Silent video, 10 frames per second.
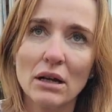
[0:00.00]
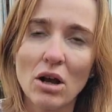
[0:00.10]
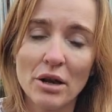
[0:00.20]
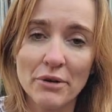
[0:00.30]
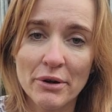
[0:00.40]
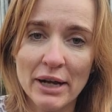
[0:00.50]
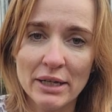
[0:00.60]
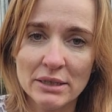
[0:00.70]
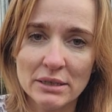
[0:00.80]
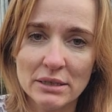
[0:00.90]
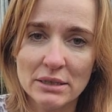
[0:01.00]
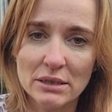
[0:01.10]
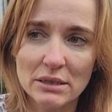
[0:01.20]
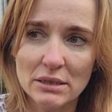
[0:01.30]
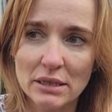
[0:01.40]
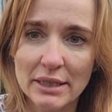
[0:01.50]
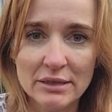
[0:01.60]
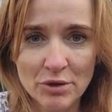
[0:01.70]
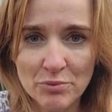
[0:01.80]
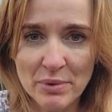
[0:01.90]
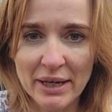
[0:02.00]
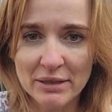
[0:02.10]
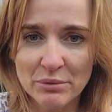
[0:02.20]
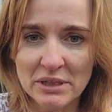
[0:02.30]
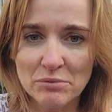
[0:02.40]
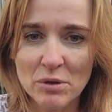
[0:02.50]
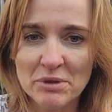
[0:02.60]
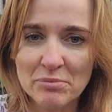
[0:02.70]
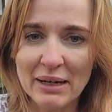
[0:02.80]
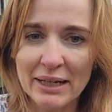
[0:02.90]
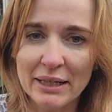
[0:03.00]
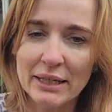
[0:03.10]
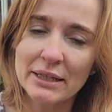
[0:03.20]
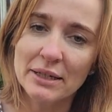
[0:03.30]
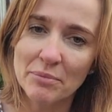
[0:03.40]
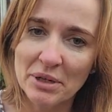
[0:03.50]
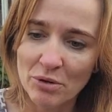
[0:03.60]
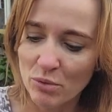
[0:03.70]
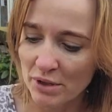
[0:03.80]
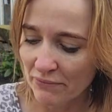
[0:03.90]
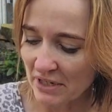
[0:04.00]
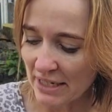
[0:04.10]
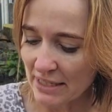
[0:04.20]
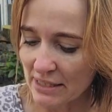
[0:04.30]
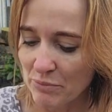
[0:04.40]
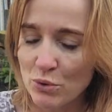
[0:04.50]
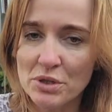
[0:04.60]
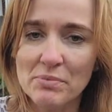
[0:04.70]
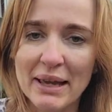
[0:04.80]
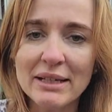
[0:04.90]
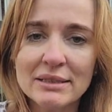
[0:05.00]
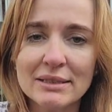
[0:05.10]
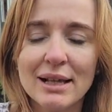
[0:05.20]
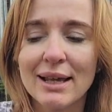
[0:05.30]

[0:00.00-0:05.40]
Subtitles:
Cairo has his own bed with his mommy's blankie and then a bigger one if he needs more space.